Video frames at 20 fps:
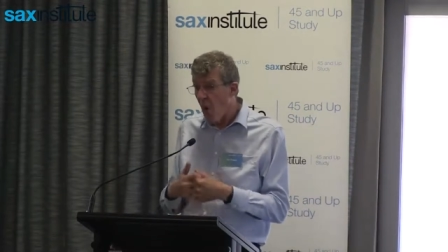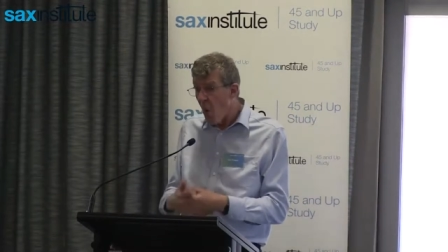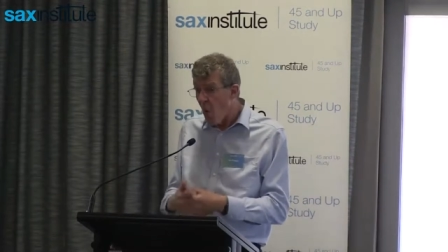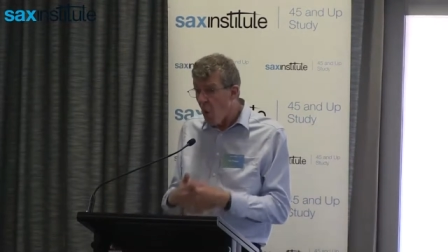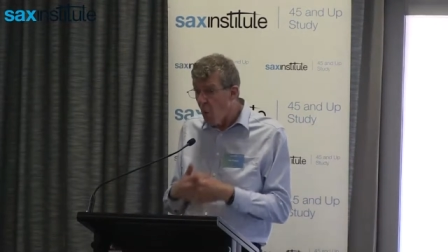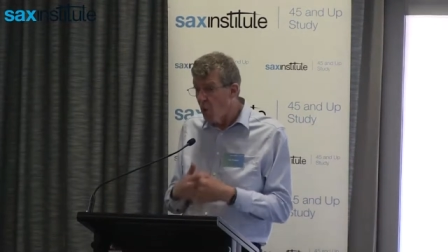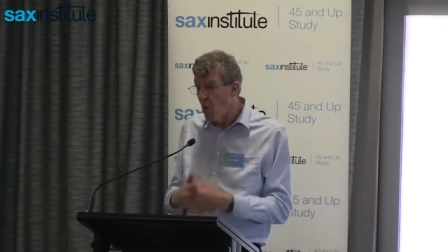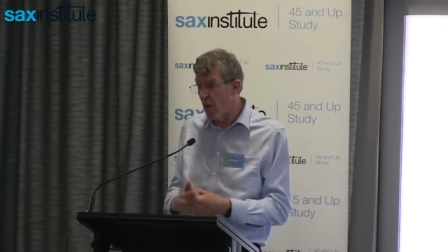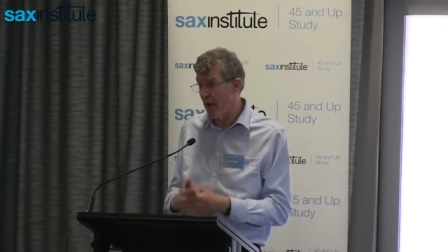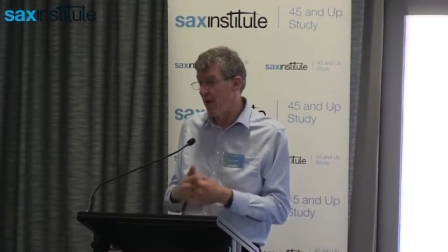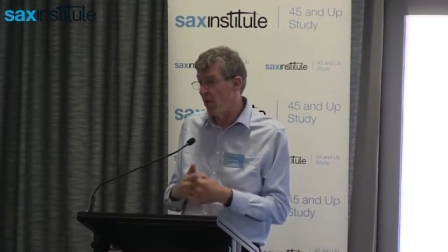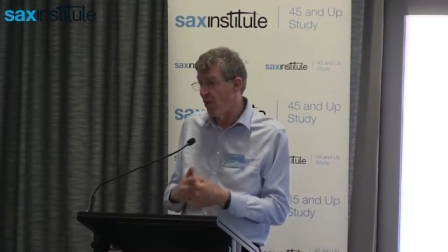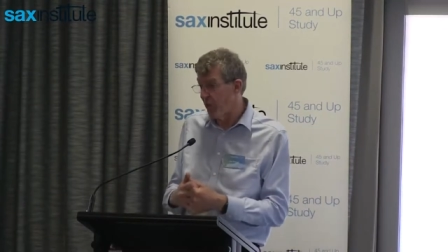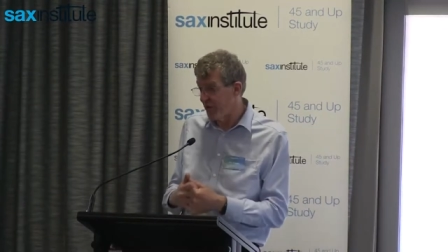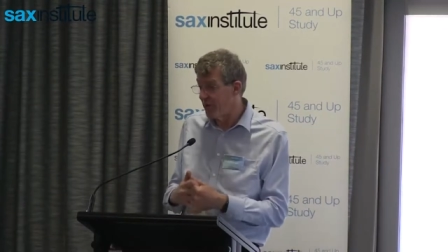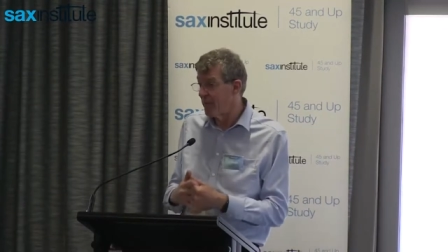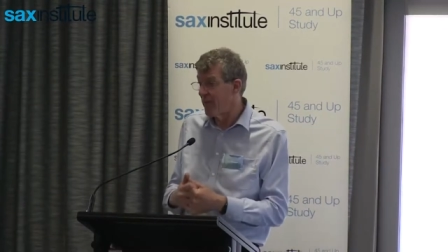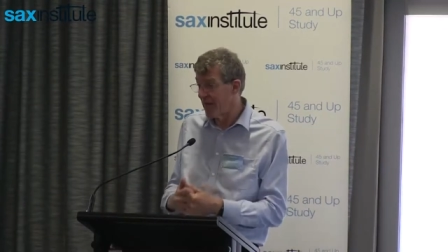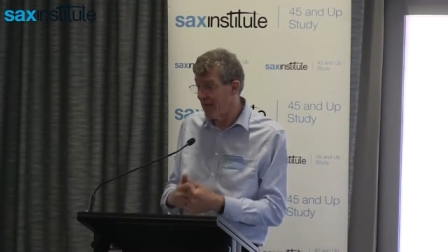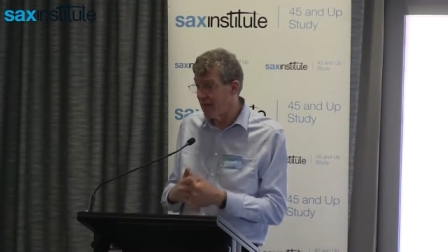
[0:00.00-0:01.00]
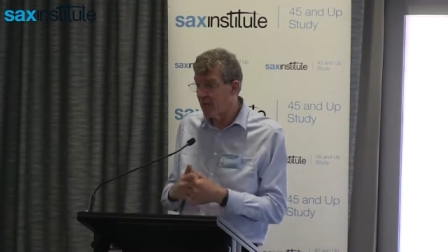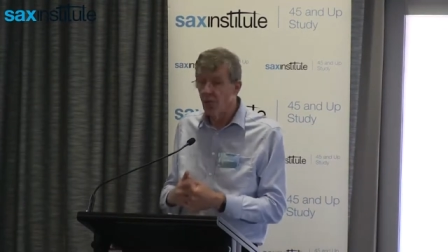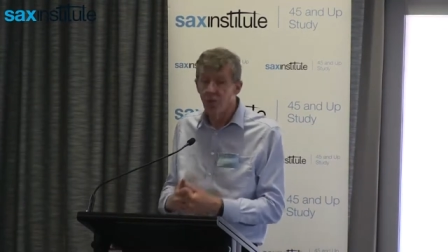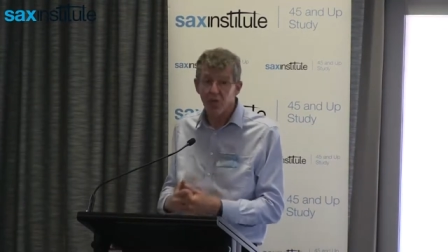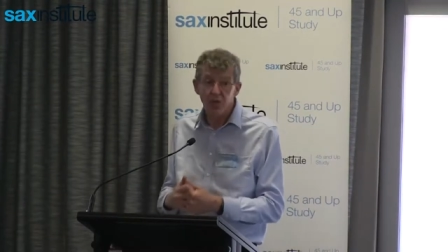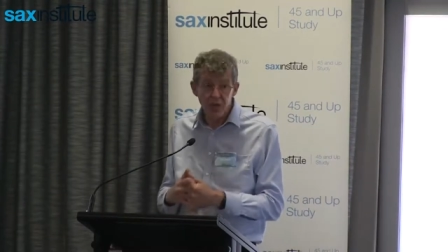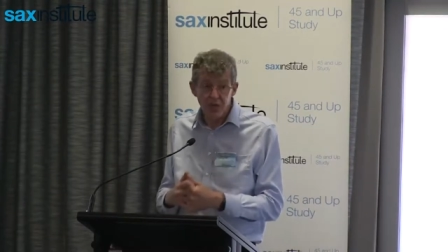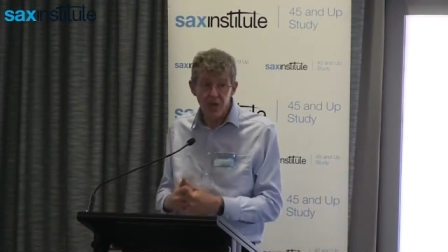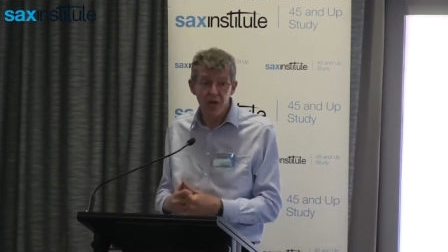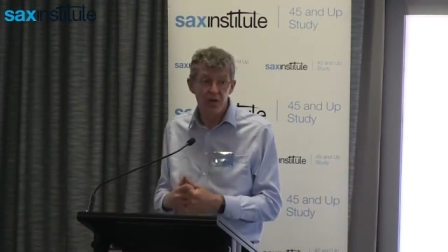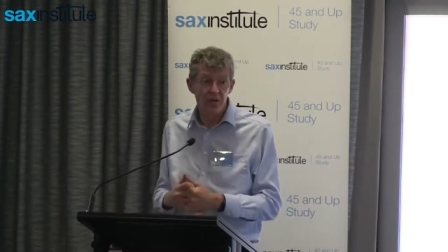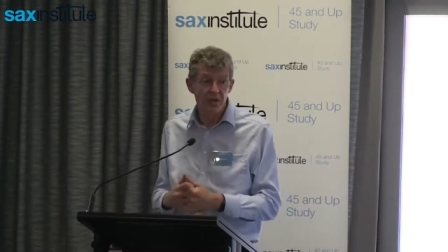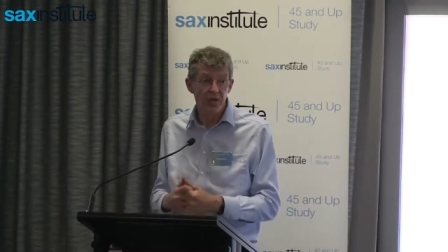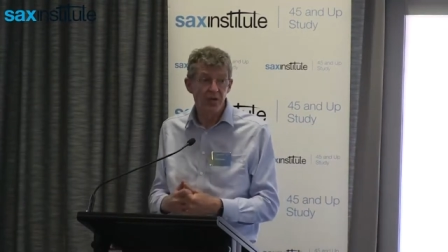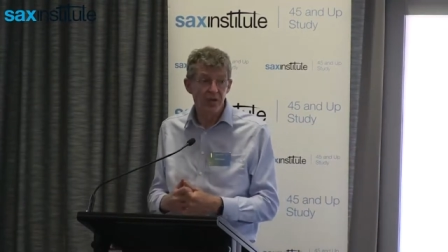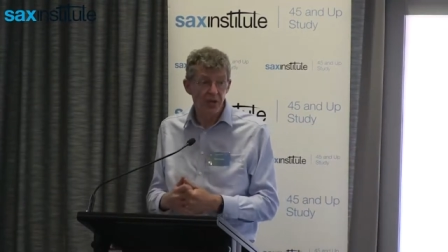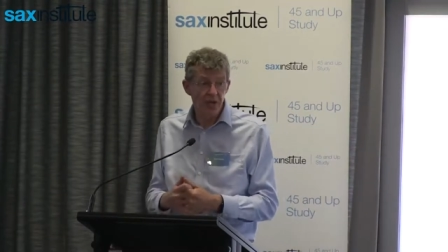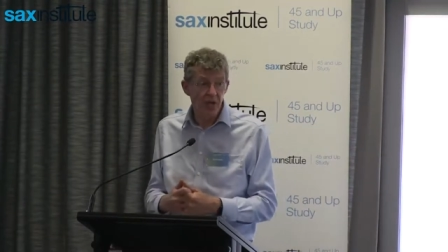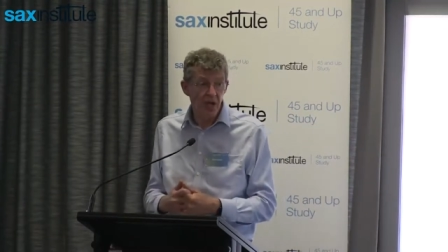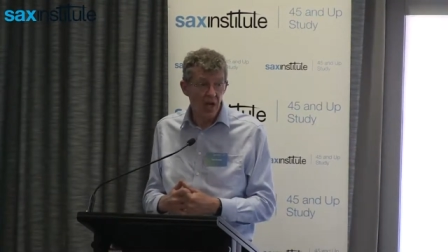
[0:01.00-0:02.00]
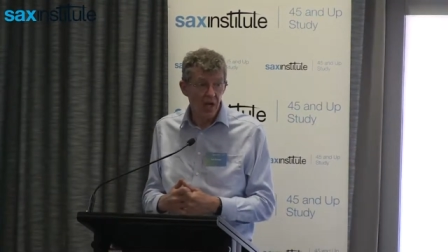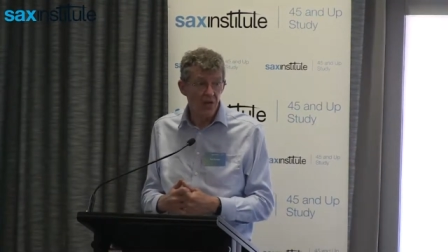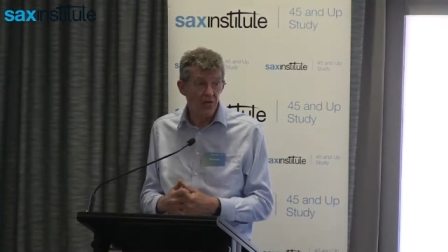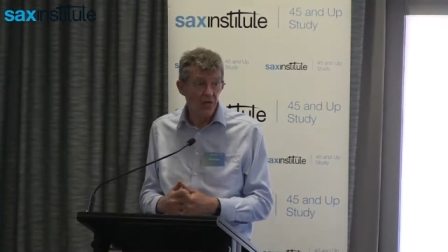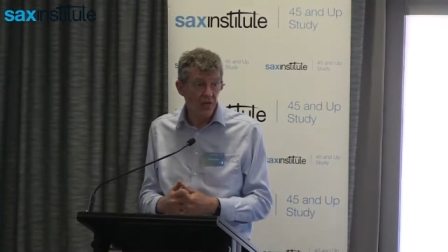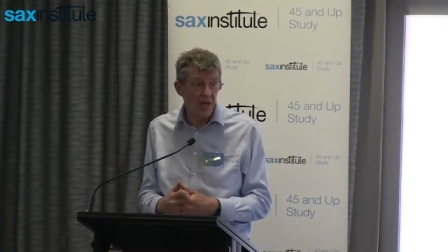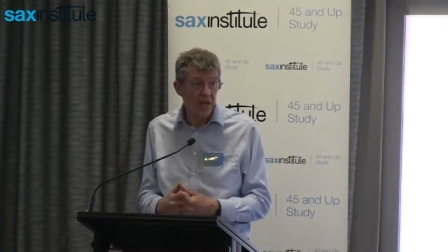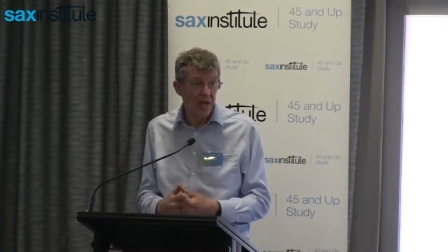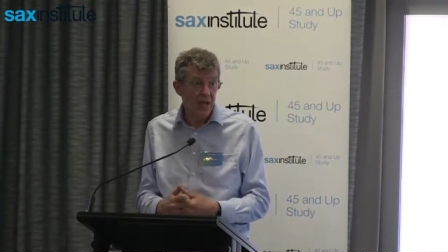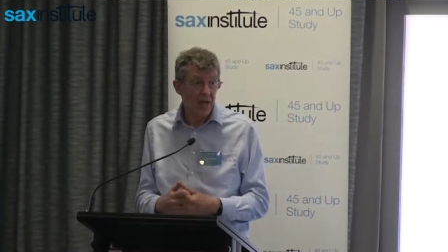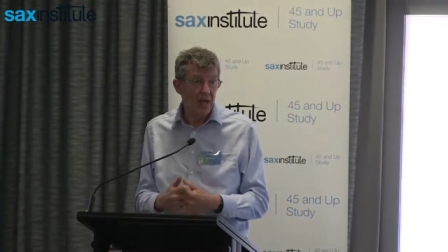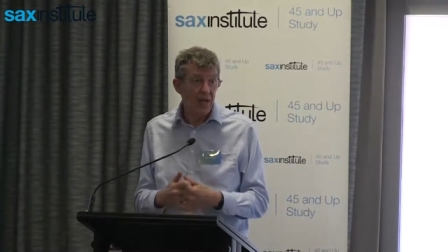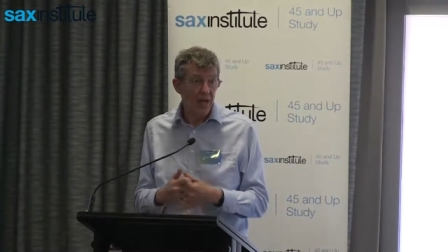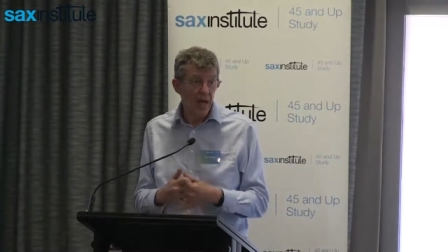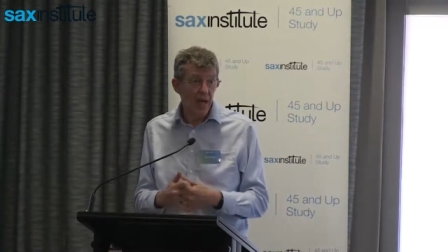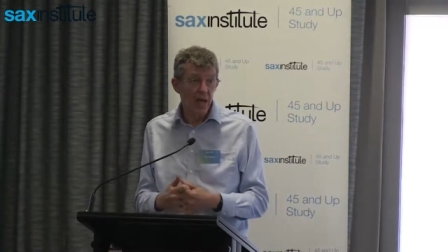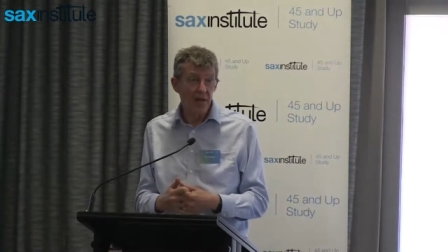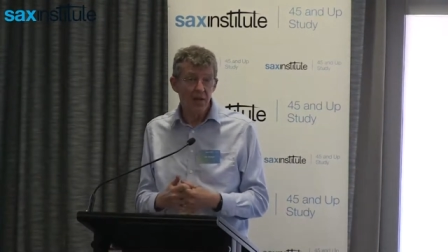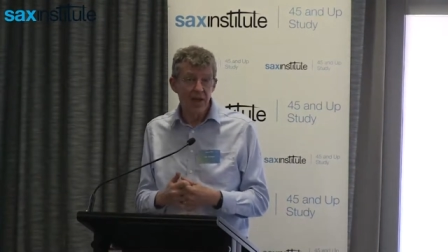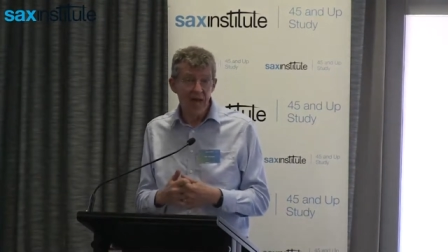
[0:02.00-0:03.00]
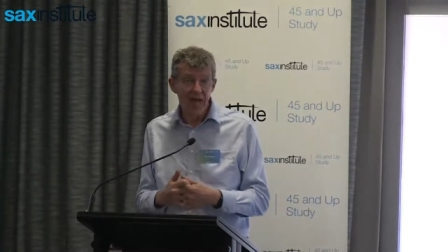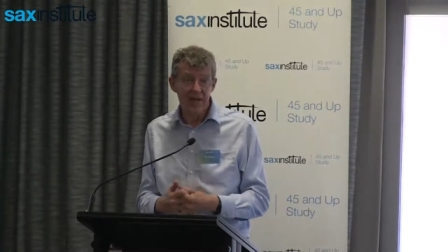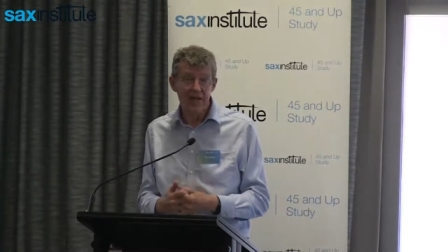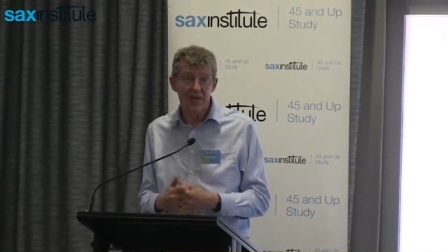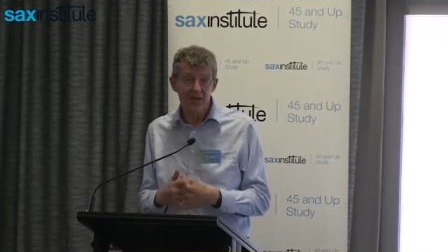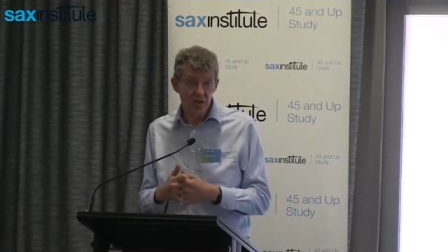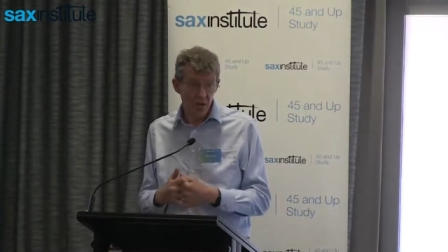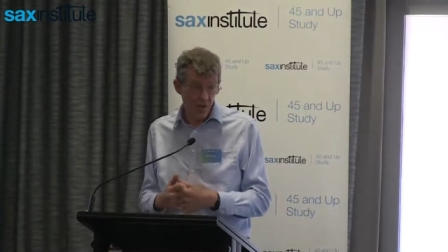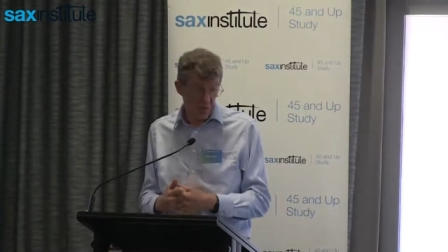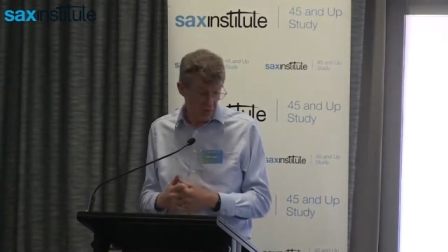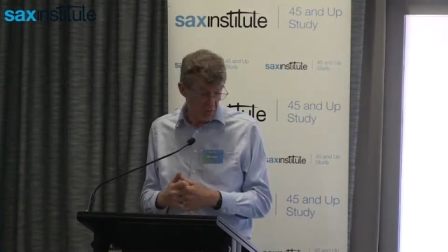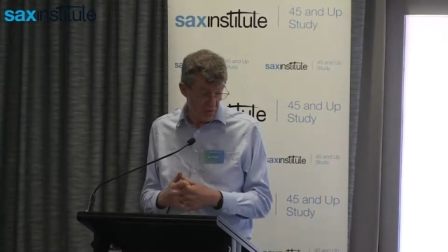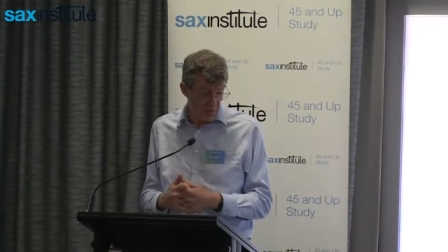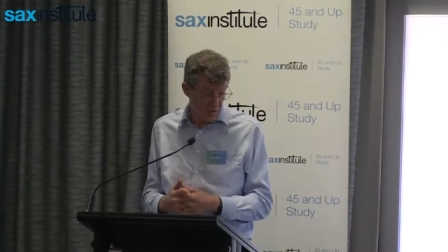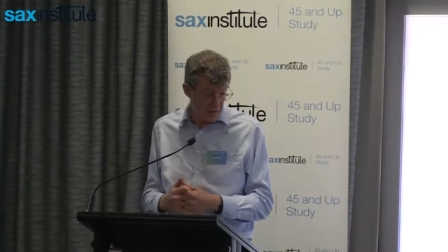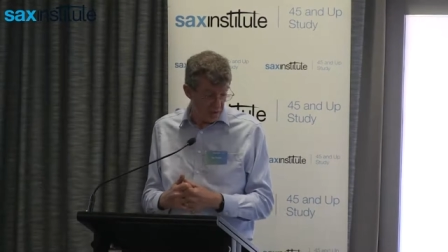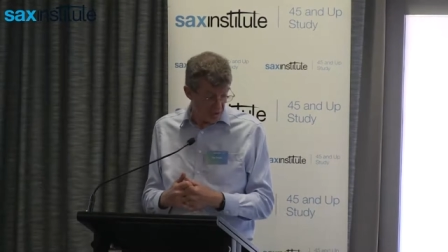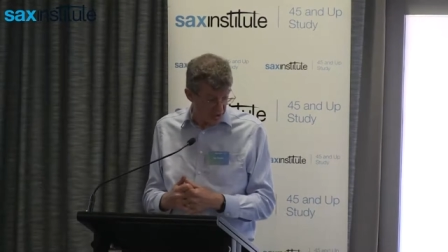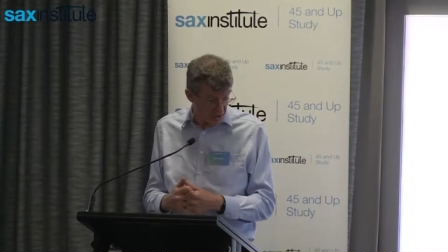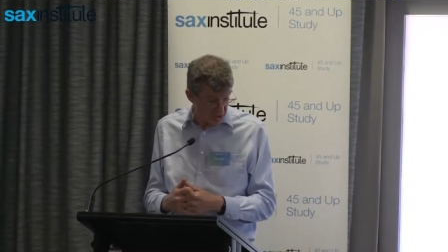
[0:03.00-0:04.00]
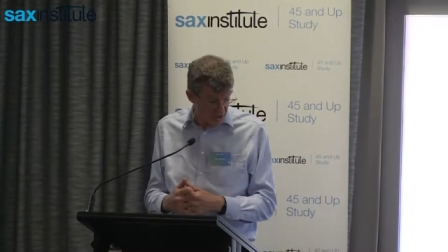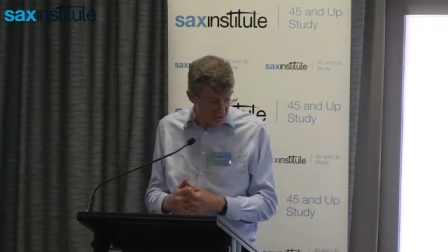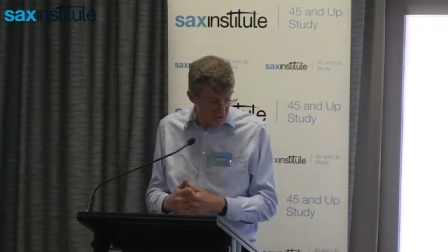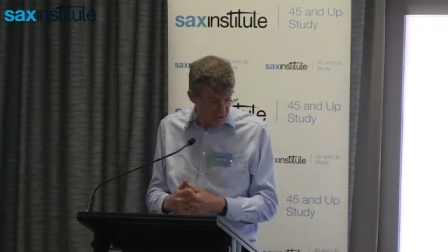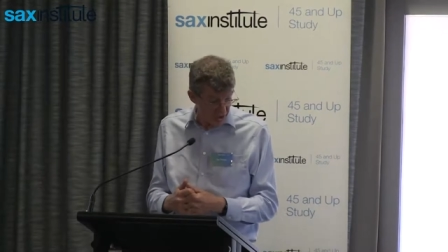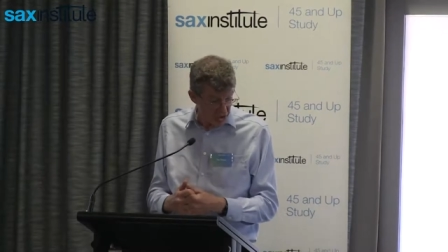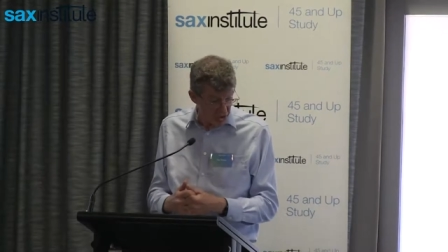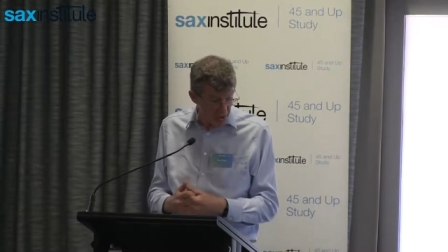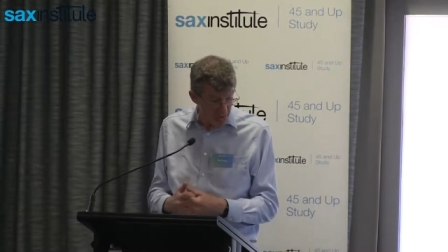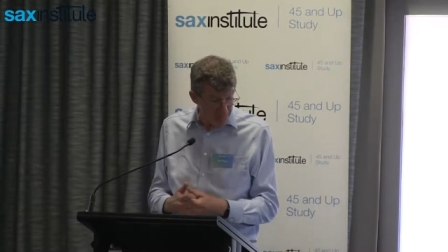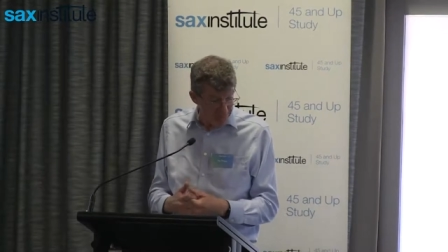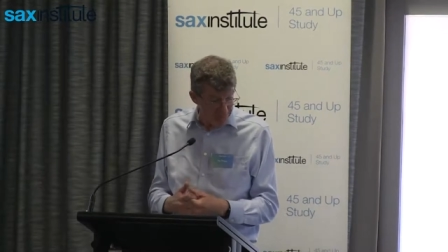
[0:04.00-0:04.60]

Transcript: all health and medical research in this country, and that is not going to change.